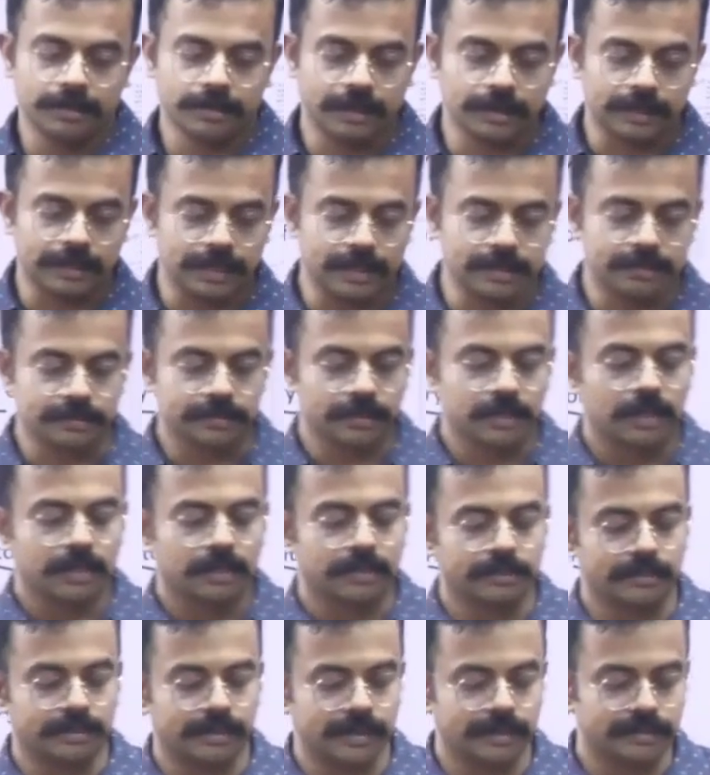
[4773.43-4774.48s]
That is,
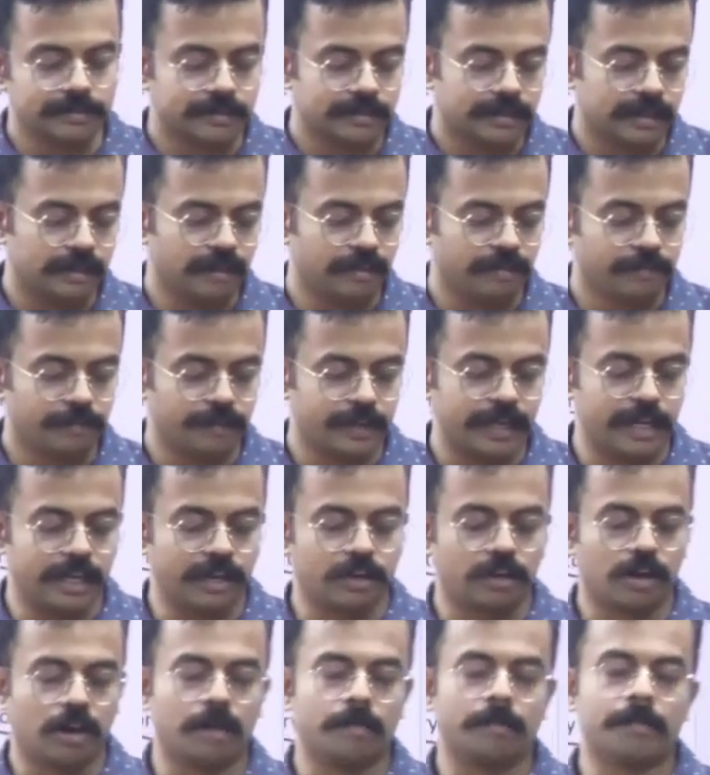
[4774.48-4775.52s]
this if
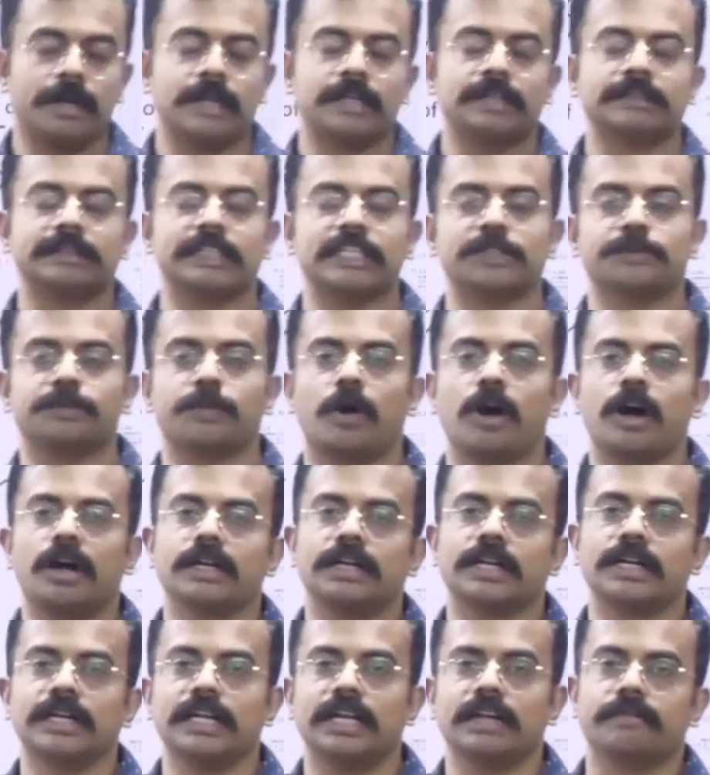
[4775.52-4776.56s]
e-commerce is
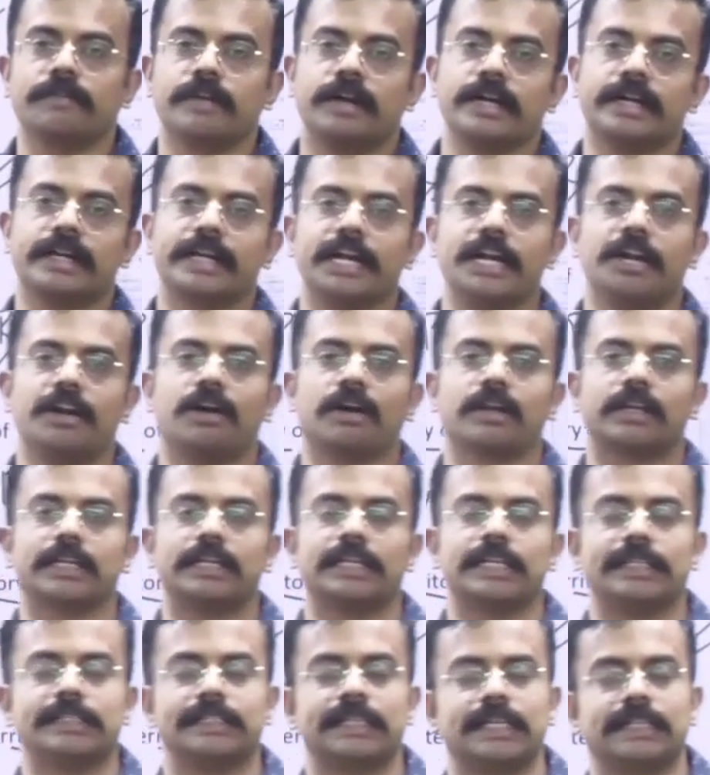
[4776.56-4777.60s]
bought under World Trade
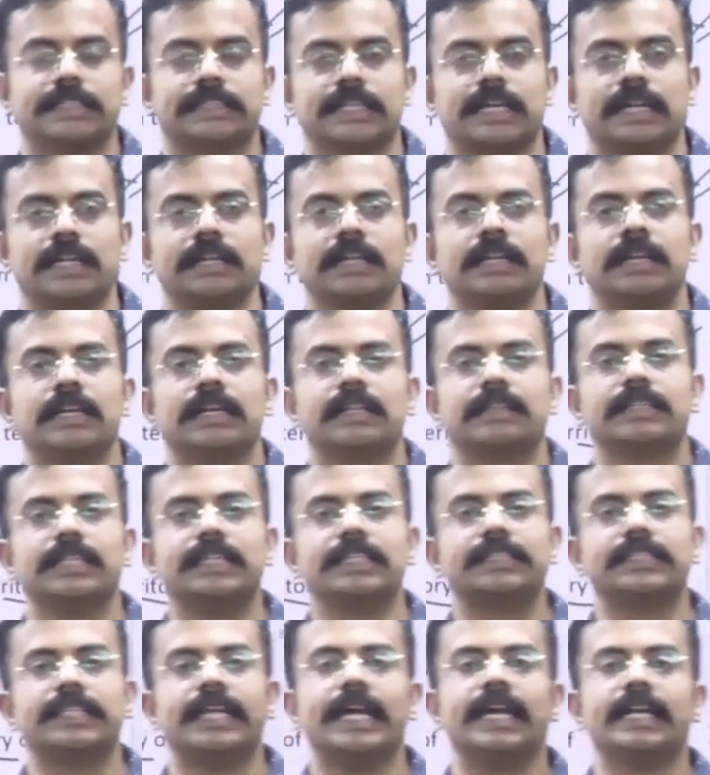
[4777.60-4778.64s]
Organization,
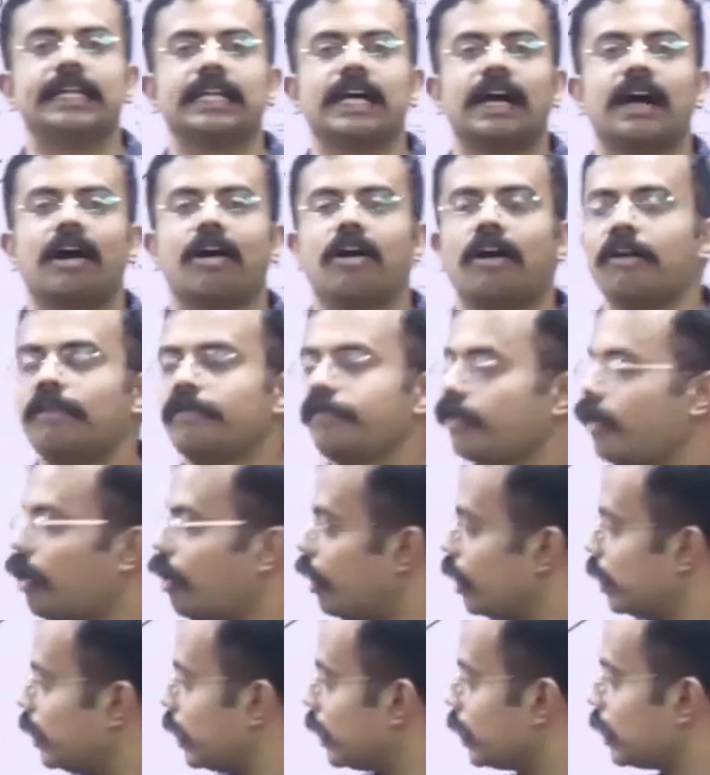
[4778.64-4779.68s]
this data of
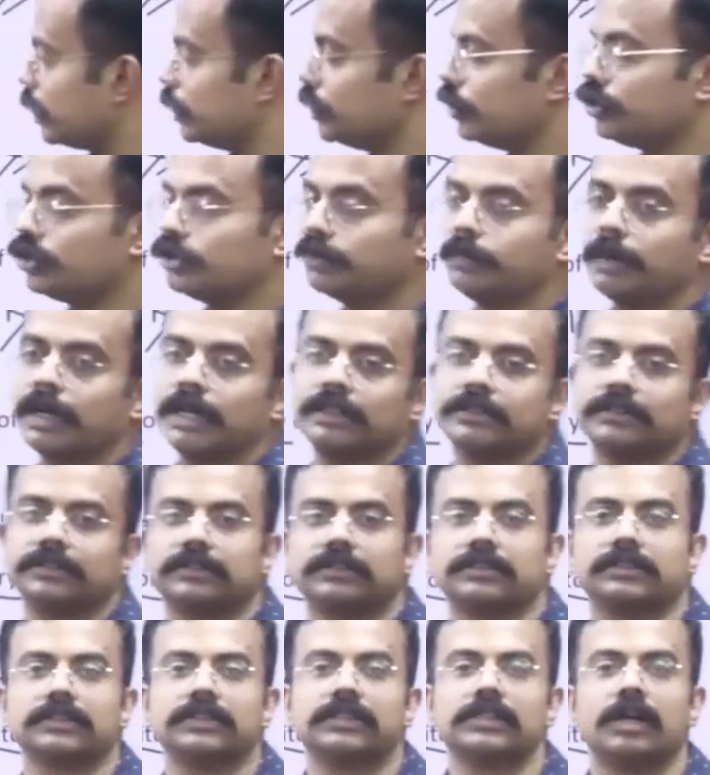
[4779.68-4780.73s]
all the consumers,
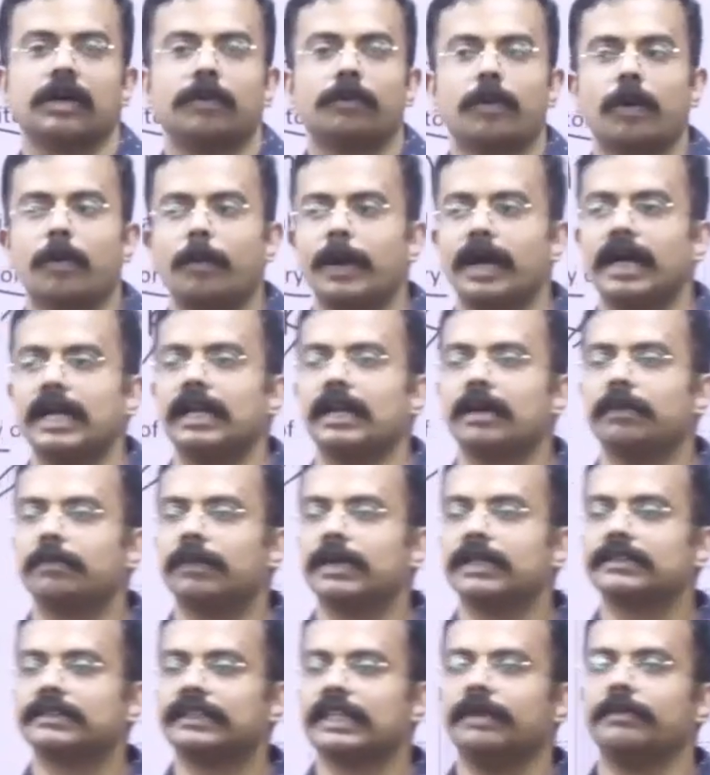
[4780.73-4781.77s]
mobile
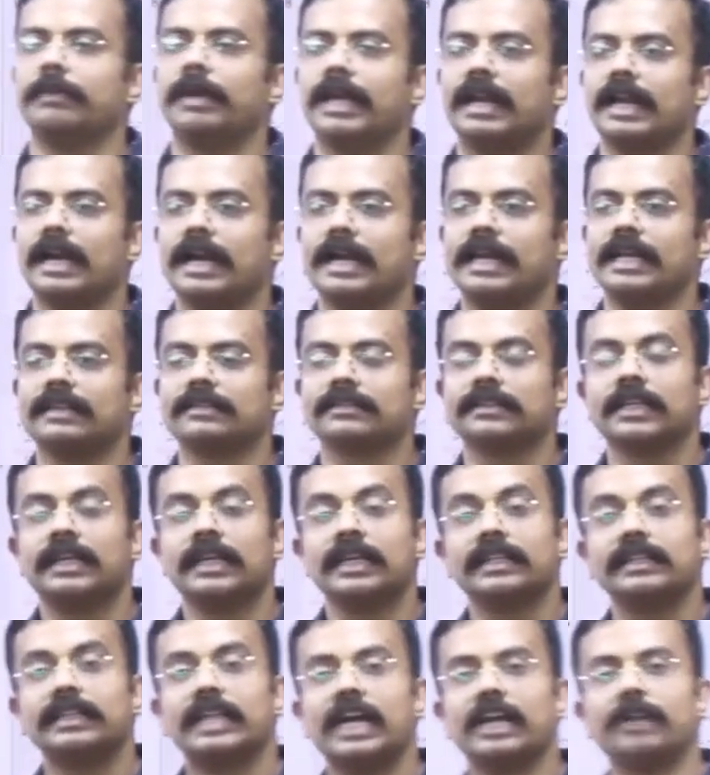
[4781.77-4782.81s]
numbers, email IDs,
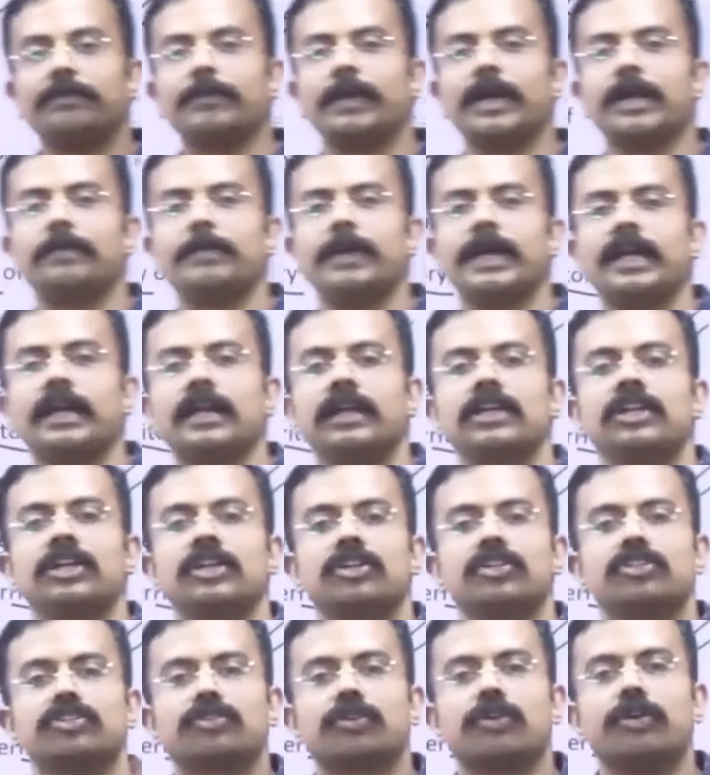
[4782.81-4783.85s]
that may be
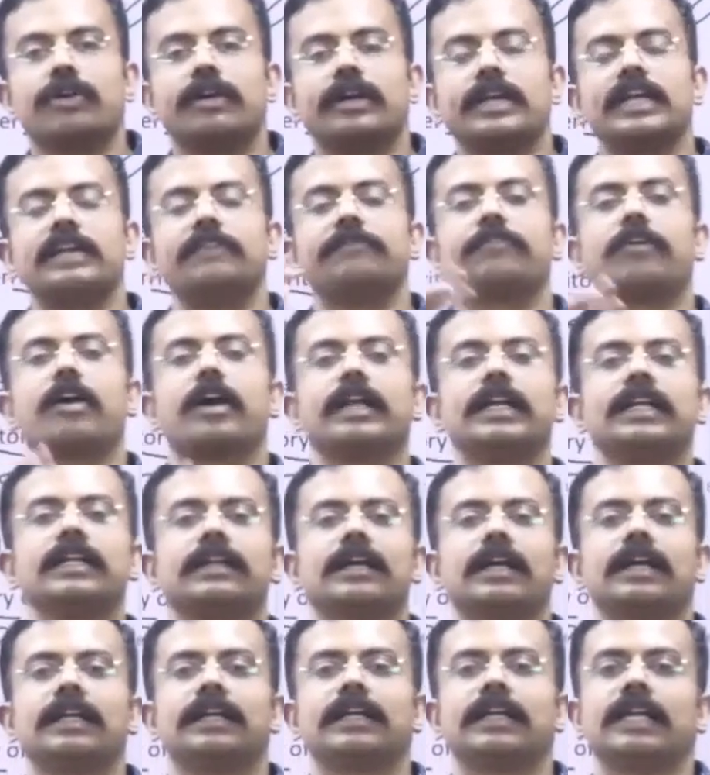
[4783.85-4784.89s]
stored in foreign
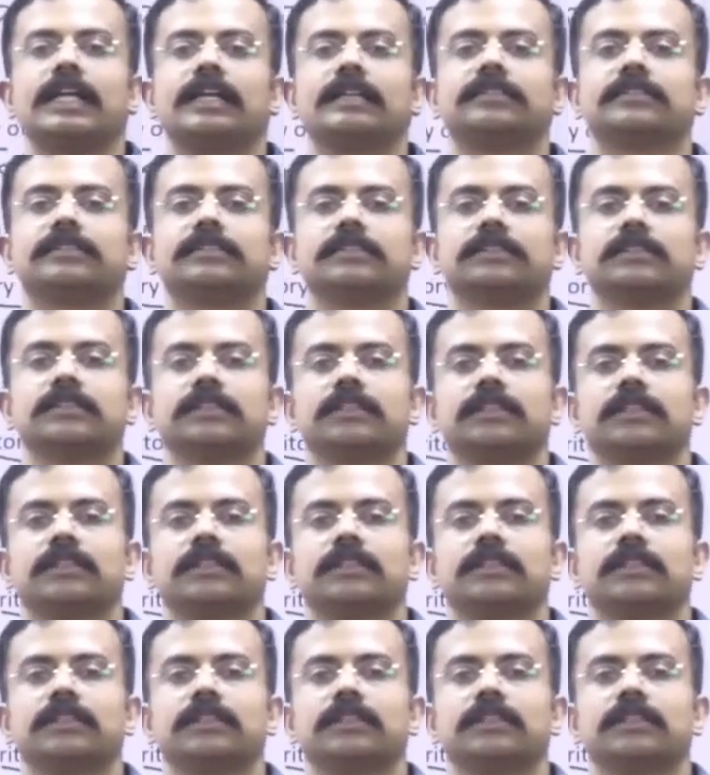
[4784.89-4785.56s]
countries.